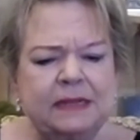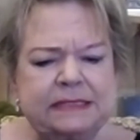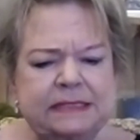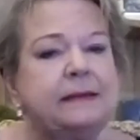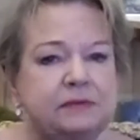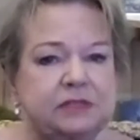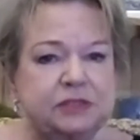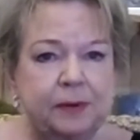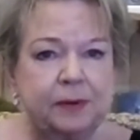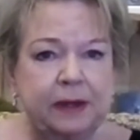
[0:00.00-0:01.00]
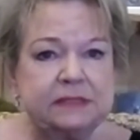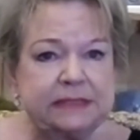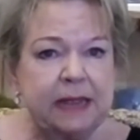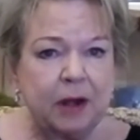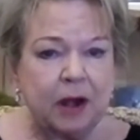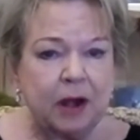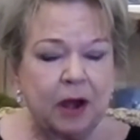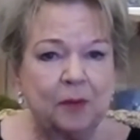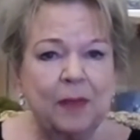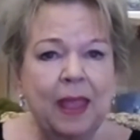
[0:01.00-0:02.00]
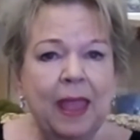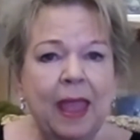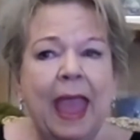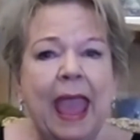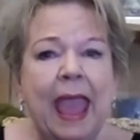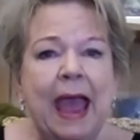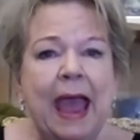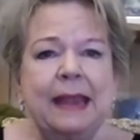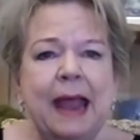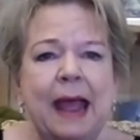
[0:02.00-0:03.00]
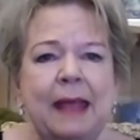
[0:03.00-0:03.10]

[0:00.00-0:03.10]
And 2 days prior,